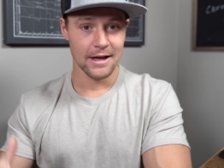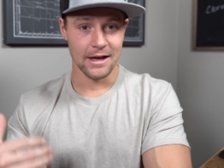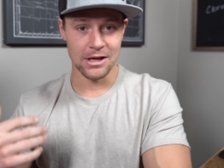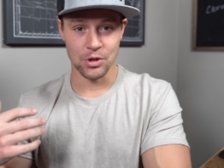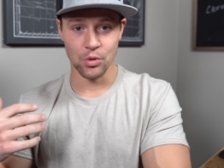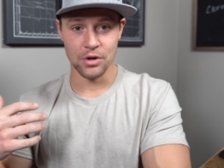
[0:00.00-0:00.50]

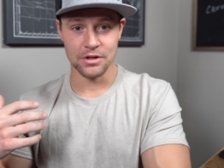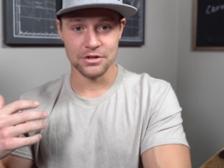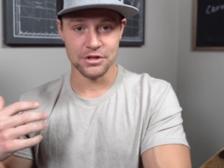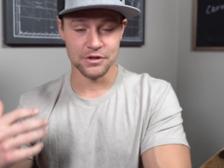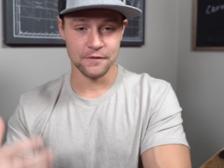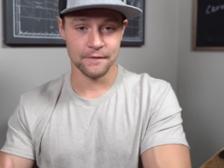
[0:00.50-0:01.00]
in order to
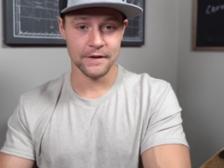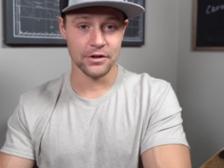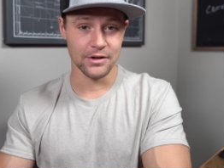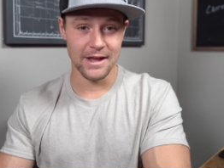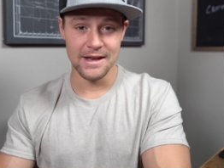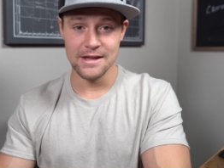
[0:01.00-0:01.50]
just
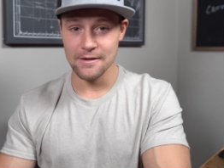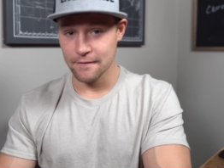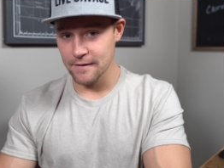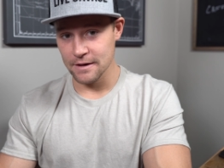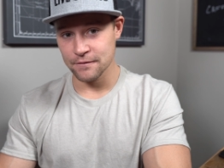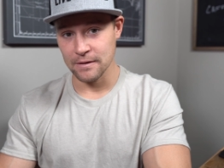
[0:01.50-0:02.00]
feel any
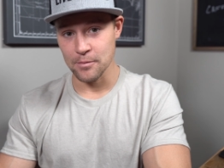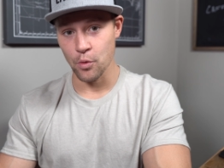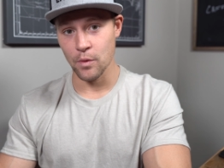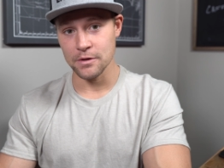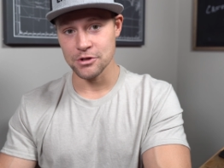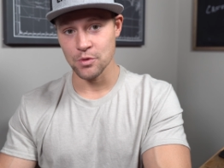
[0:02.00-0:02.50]
effect from it
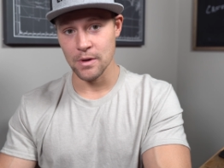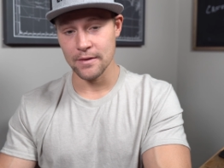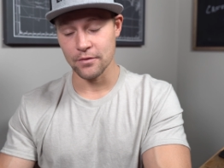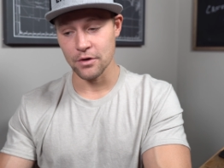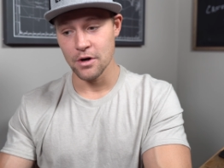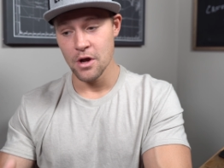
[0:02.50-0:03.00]

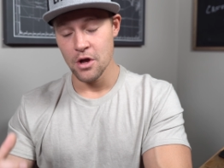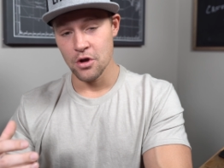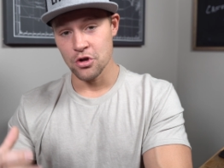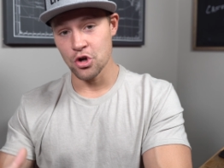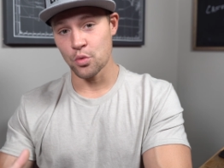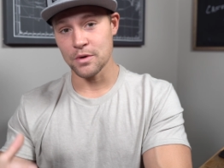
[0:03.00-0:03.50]
whatsoever
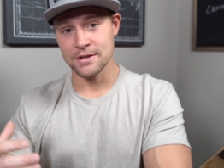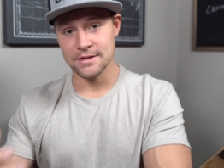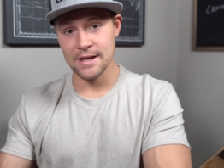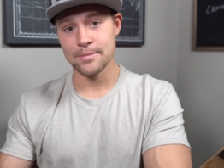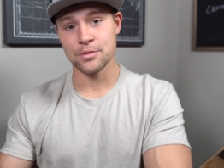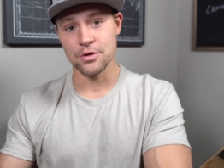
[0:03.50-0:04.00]
your
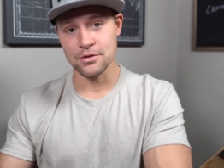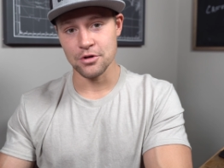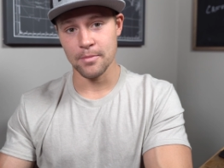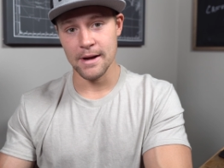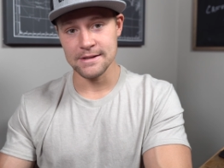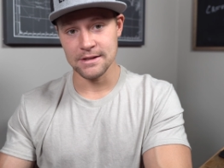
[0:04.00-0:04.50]
receptors are
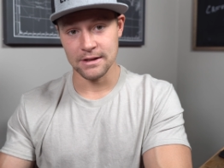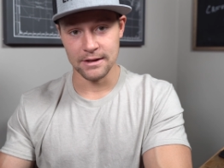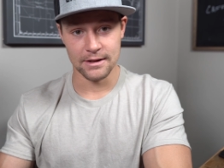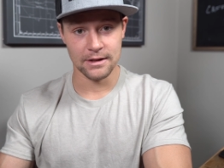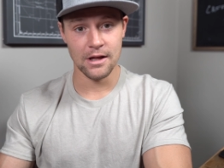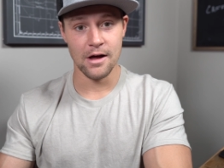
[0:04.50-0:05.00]
basically
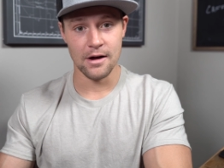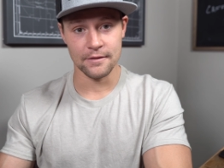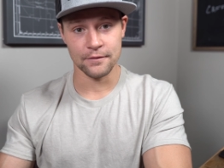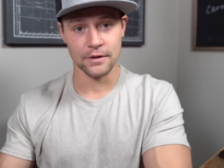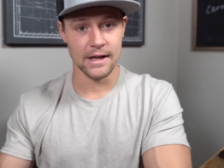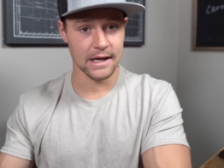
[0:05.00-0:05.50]
clogged
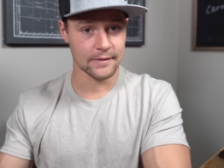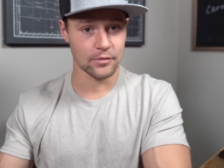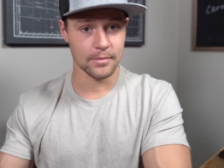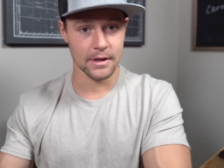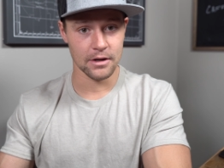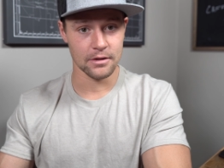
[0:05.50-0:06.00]
for lack of a
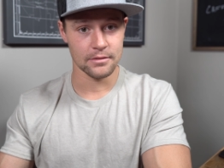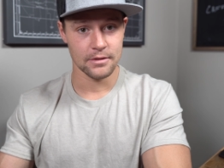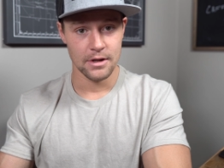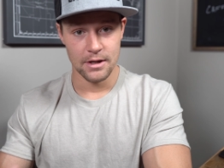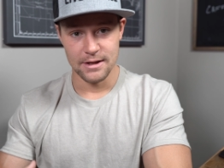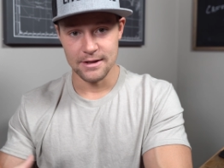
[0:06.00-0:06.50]
better
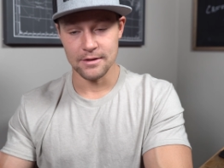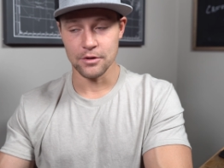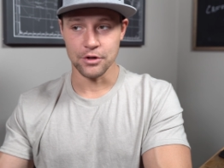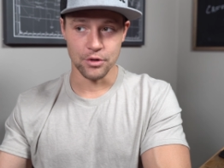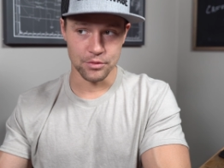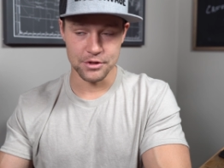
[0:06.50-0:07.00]

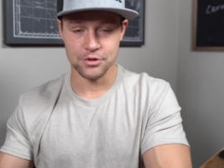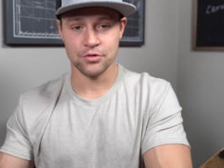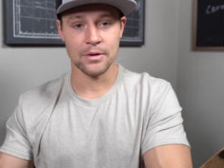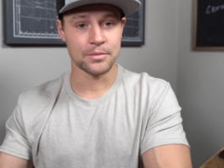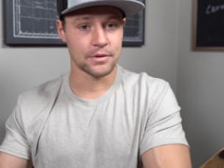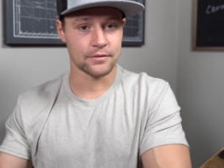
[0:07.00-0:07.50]
you know
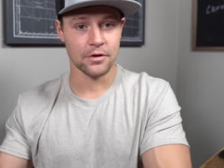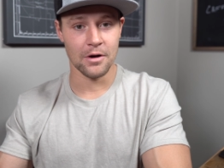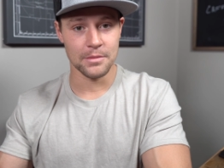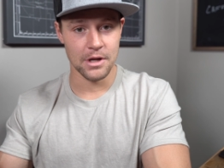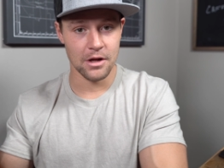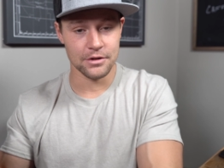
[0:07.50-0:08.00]
descriptive
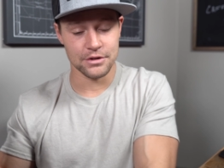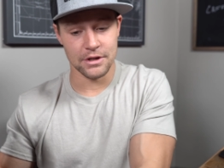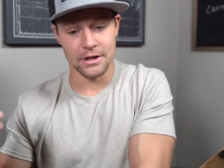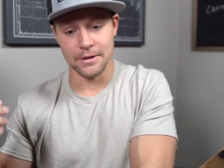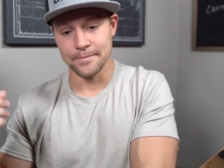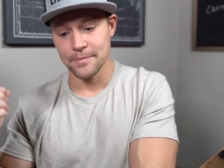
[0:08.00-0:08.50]
terminology
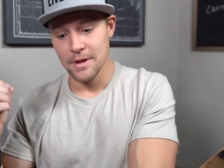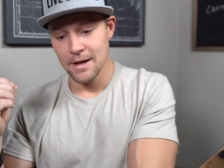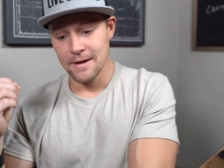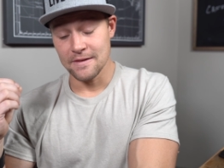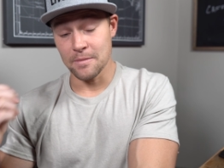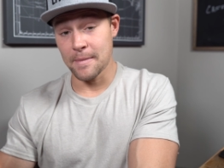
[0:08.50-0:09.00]
here
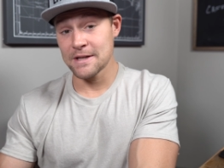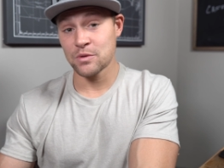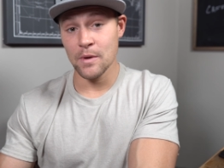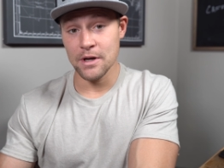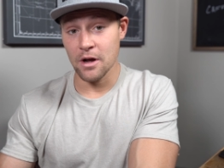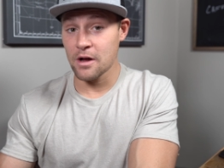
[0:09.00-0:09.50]
the best
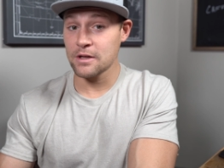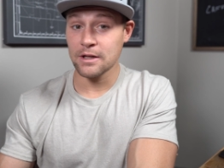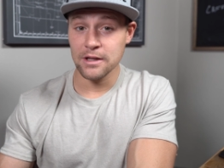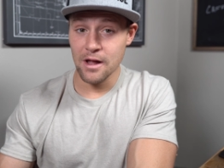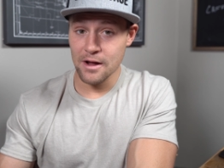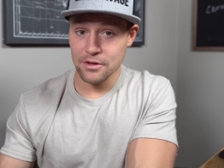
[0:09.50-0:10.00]
way to
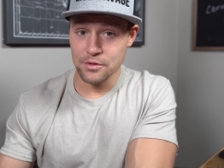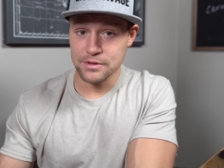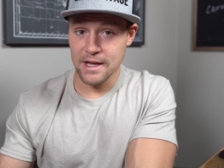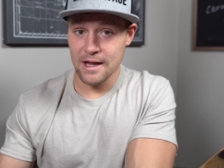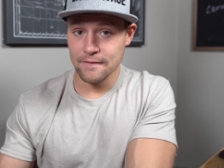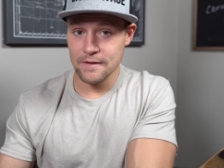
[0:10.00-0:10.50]
unclog those
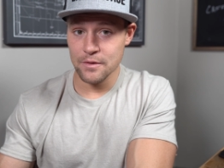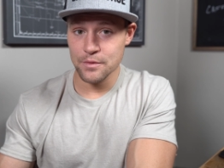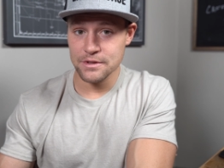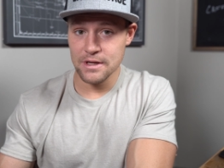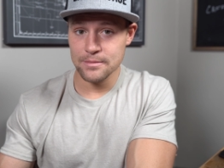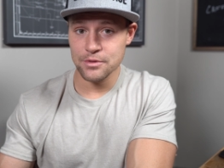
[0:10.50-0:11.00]
caffeine
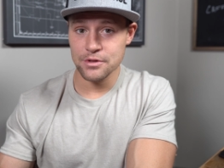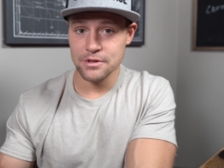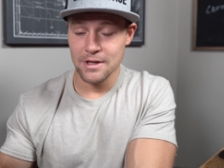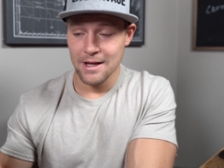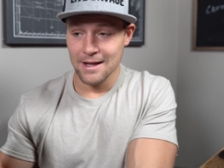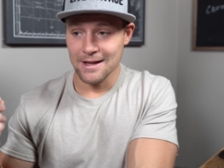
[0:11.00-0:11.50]
receptors
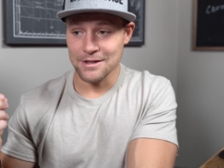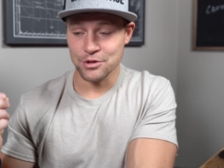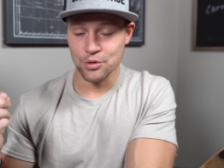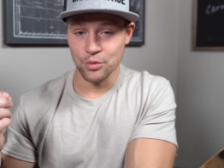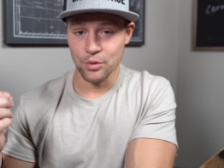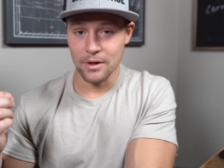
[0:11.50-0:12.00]
is
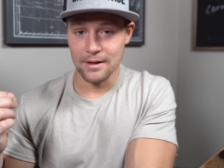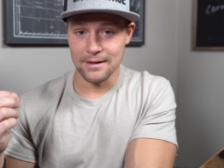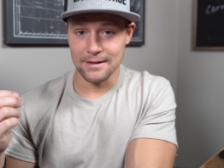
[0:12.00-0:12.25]
to